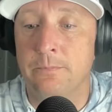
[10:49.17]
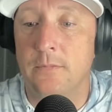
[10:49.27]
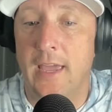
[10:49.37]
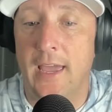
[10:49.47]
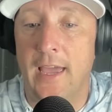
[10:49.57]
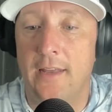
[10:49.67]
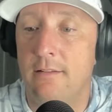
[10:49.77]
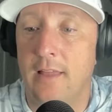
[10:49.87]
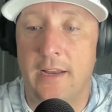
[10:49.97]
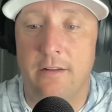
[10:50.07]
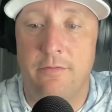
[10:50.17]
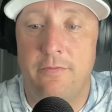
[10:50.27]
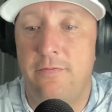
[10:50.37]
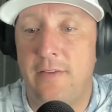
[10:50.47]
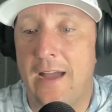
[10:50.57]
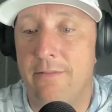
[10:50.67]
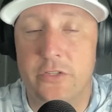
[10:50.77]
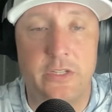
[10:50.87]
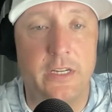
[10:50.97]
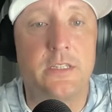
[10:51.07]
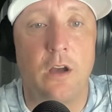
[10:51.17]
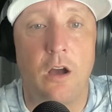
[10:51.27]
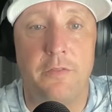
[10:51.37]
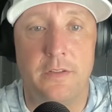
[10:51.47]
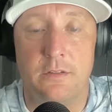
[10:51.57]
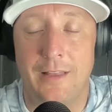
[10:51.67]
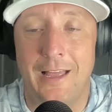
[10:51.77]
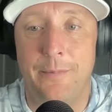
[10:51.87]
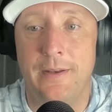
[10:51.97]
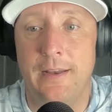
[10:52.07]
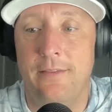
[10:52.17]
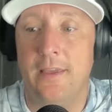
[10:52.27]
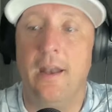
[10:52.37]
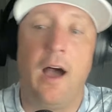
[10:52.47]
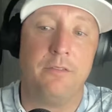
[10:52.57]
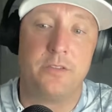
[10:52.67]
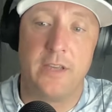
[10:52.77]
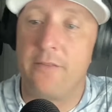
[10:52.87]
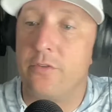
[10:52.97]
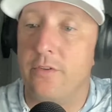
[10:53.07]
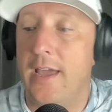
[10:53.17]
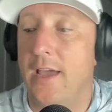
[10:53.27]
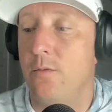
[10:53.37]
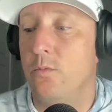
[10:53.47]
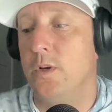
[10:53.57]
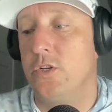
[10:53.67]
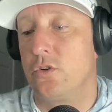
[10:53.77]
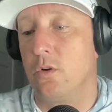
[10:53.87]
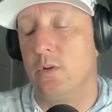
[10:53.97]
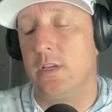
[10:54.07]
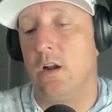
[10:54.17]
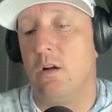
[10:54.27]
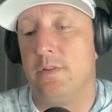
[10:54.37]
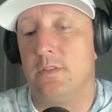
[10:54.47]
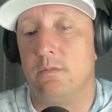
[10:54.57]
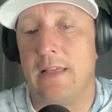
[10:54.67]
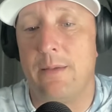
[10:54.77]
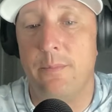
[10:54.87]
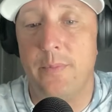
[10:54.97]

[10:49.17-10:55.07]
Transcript: that had like 5 or 6 offensive linemen, and then obviously after that we struggled to get offensive linemen.